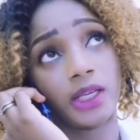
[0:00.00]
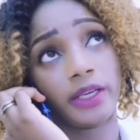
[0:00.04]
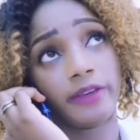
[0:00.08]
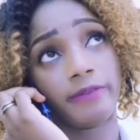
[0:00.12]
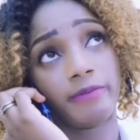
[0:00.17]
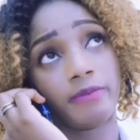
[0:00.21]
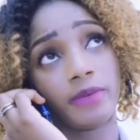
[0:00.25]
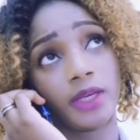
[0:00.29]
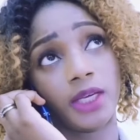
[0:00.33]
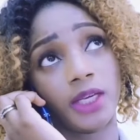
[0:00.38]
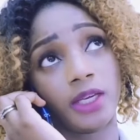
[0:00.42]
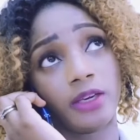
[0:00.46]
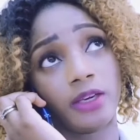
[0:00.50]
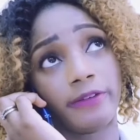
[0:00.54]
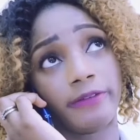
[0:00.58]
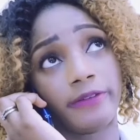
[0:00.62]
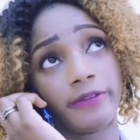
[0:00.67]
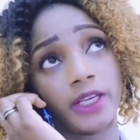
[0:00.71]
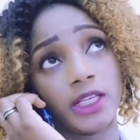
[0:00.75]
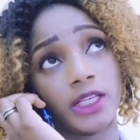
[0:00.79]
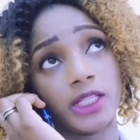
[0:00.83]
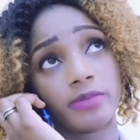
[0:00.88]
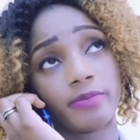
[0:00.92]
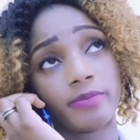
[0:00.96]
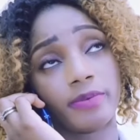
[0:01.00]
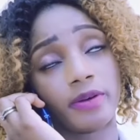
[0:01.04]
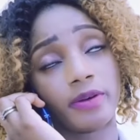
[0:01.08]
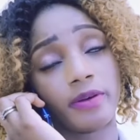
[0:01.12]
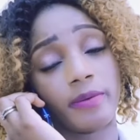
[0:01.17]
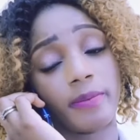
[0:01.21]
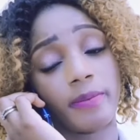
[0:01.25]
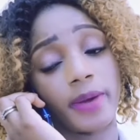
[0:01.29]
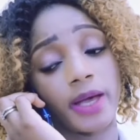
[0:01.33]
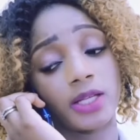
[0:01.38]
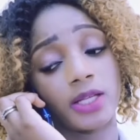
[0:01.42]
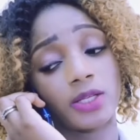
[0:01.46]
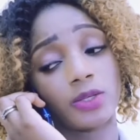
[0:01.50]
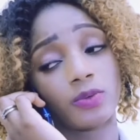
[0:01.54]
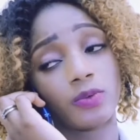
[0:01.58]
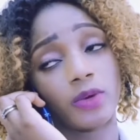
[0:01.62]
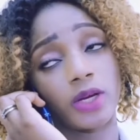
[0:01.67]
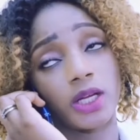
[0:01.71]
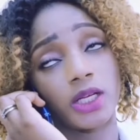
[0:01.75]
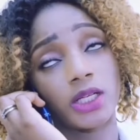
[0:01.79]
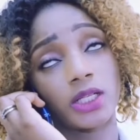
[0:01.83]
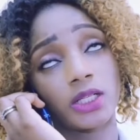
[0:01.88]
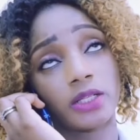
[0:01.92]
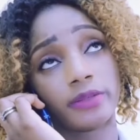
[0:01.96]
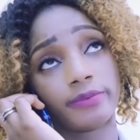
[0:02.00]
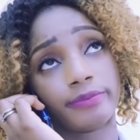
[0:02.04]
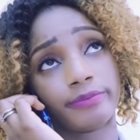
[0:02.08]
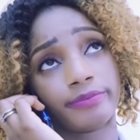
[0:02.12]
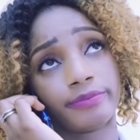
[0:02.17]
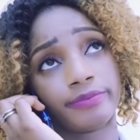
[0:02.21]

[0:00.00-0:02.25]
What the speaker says: Give me your Facebook password.